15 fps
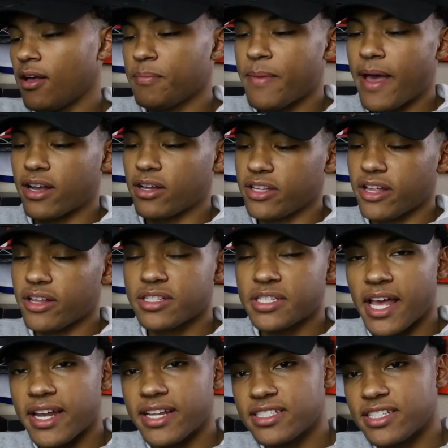back on the other
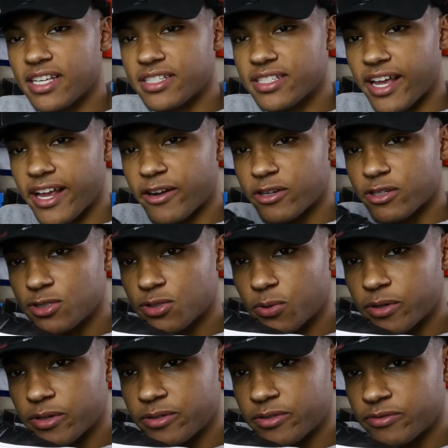side it says air
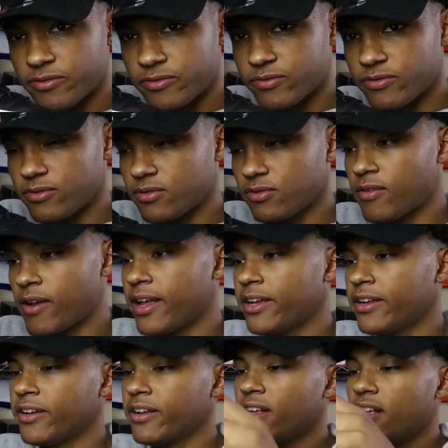jordan right
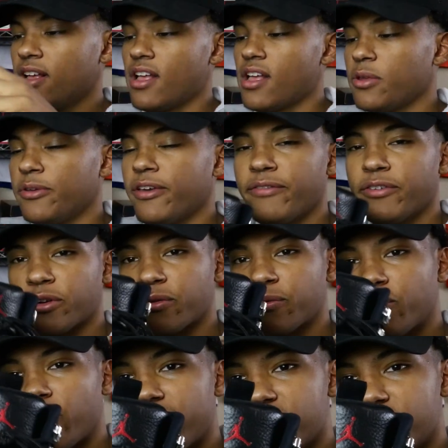here you have your
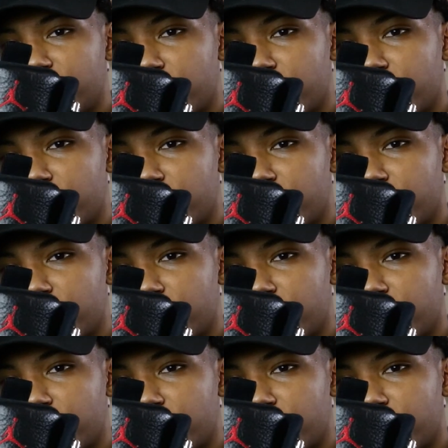red